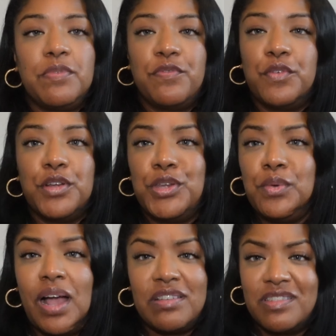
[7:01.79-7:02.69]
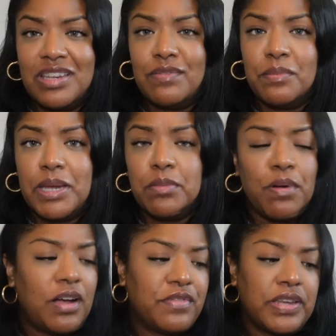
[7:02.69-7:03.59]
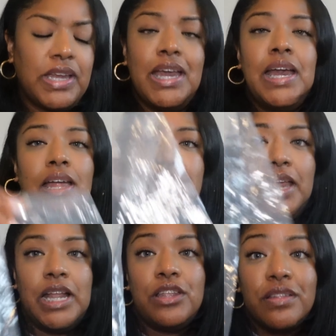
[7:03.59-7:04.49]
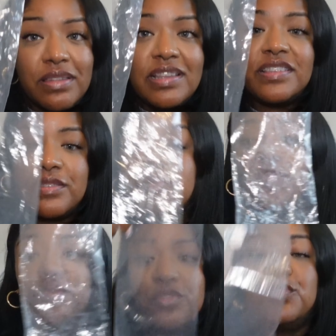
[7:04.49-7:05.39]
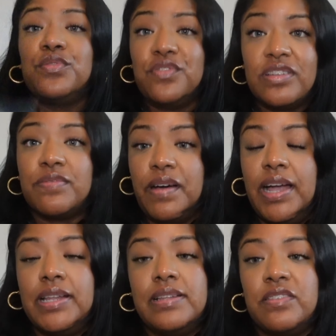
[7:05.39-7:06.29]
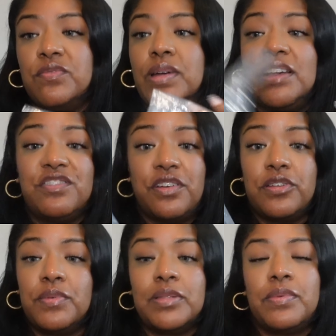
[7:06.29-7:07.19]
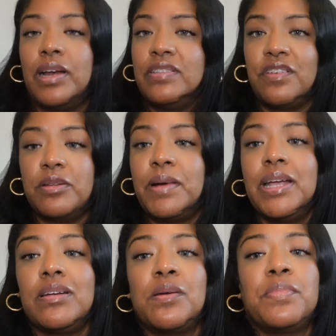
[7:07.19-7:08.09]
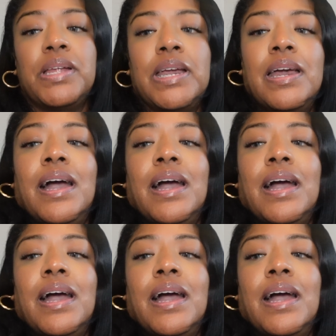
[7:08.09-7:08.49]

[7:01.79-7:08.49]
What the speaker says: before you actually even make a profit, then this will do just fine. This is what I started with when I started my hair company.